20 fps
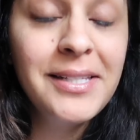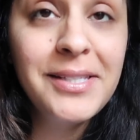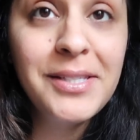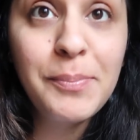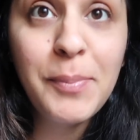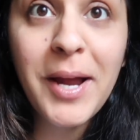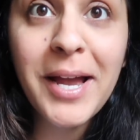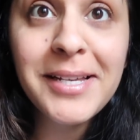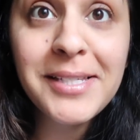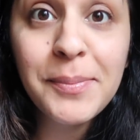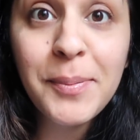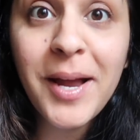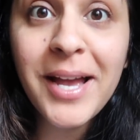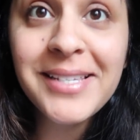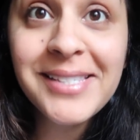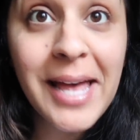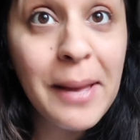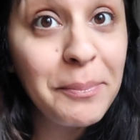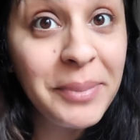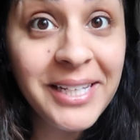Surprise,
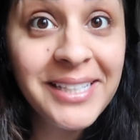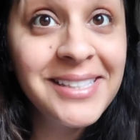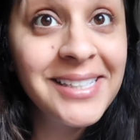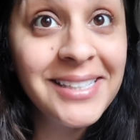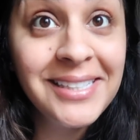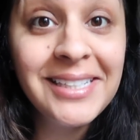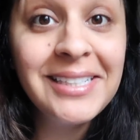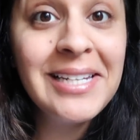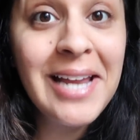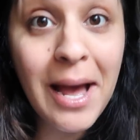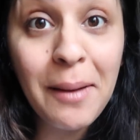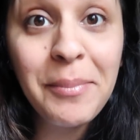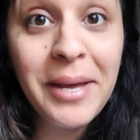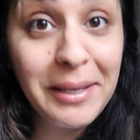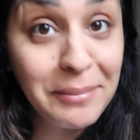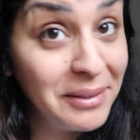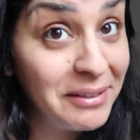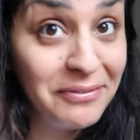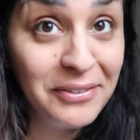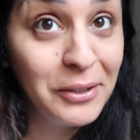surprise, that pizza did not
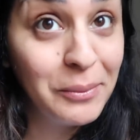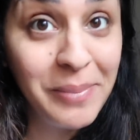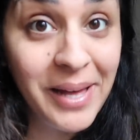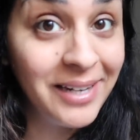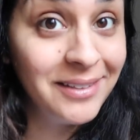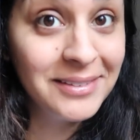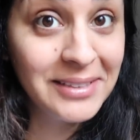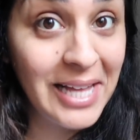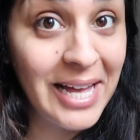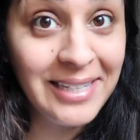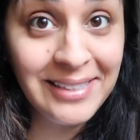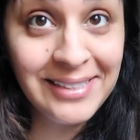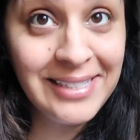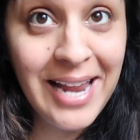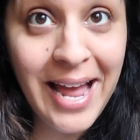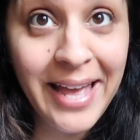make me feel better last